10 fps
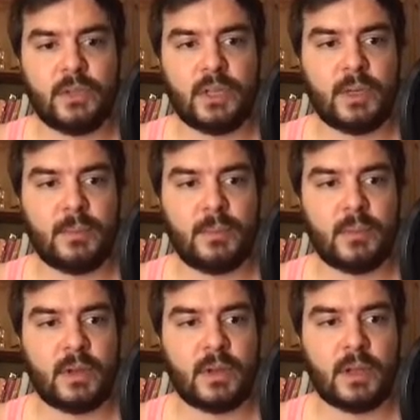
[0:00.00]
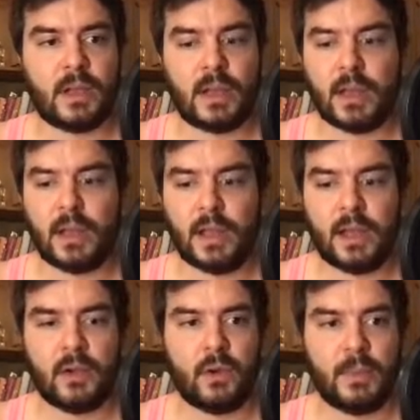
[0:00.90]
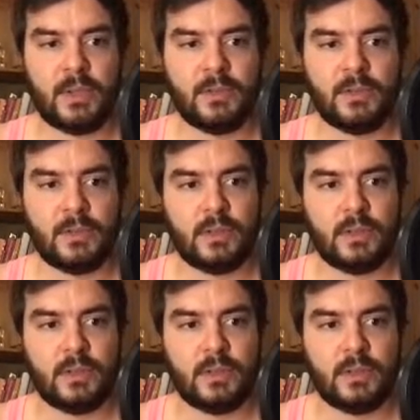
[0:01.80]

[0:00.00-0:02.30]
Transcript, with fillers: Um, I uncomment